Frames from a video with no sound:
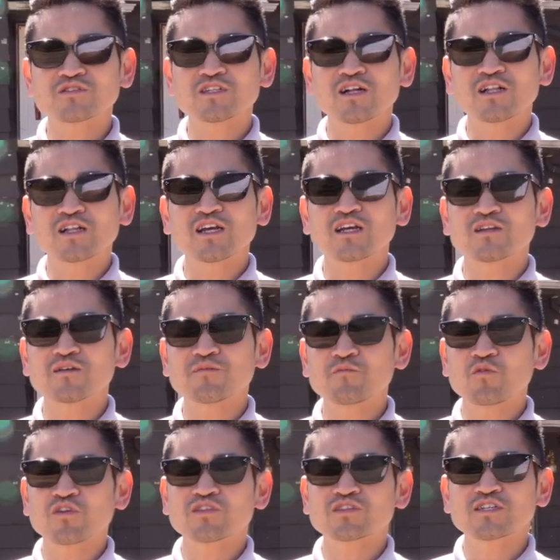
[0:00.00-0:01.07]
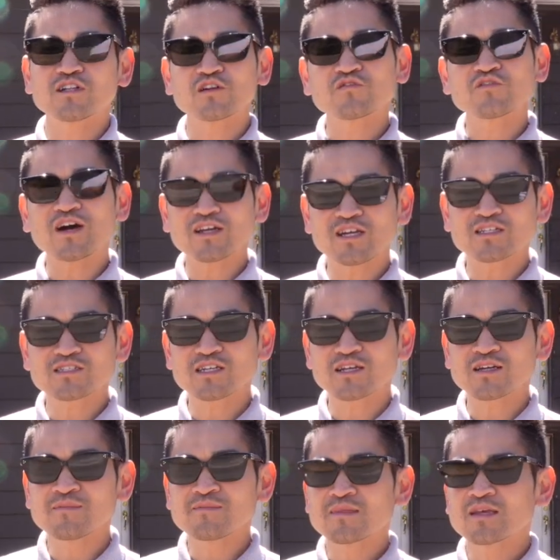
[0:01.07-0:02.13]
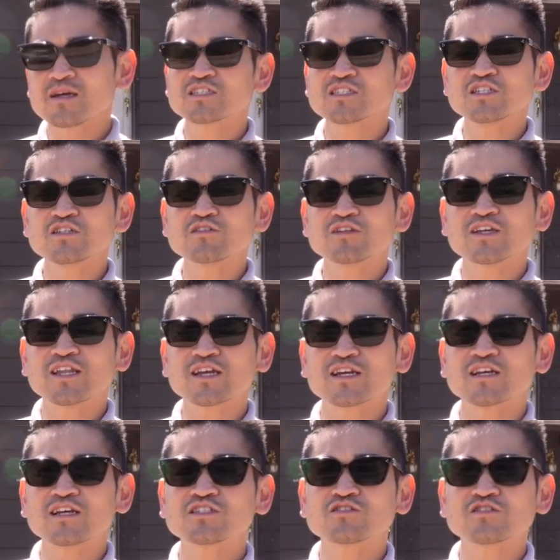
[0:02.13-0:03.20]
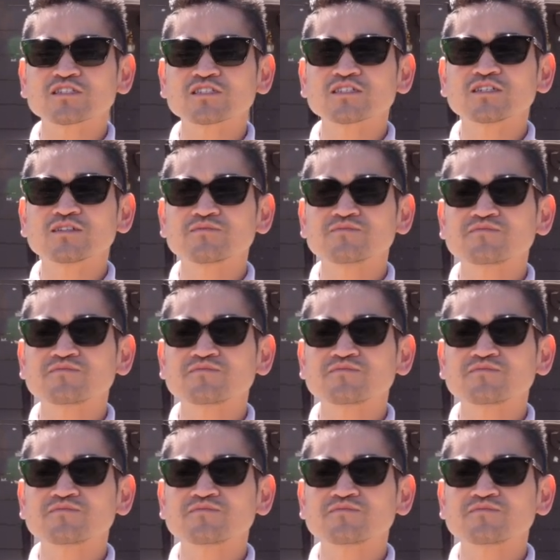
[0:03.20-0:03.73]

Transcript: of selling it with seller financing to continue getting interest.